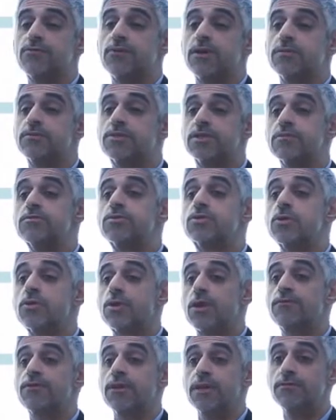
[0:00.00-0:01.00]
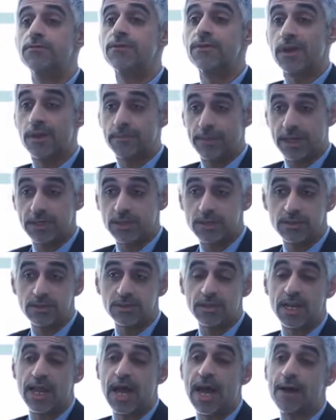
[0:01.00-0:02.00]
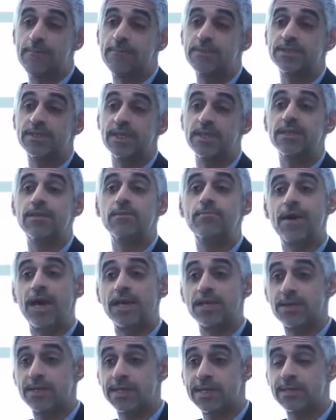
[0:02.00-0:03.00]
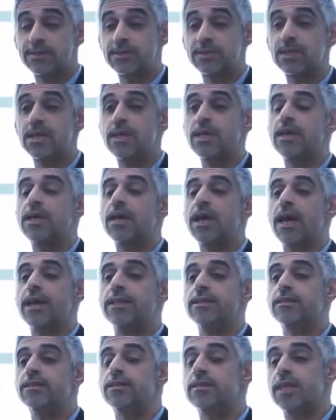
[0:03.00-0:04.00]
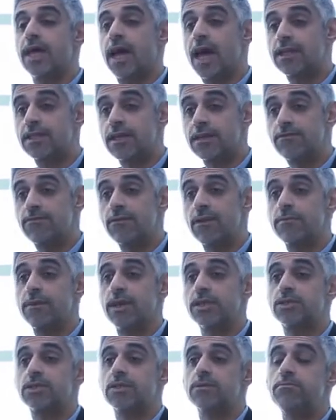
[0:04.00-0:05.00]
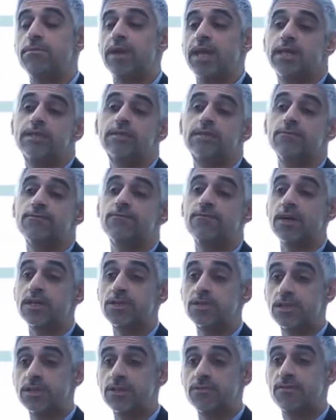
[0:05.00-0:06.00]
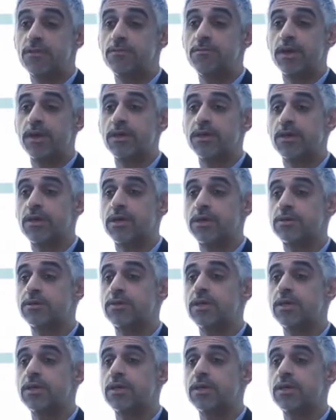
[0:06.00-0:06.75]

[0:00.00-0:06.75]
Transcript: some sort of inflammation that happens in the pancreas, and that inflammation makes the function of the pancreas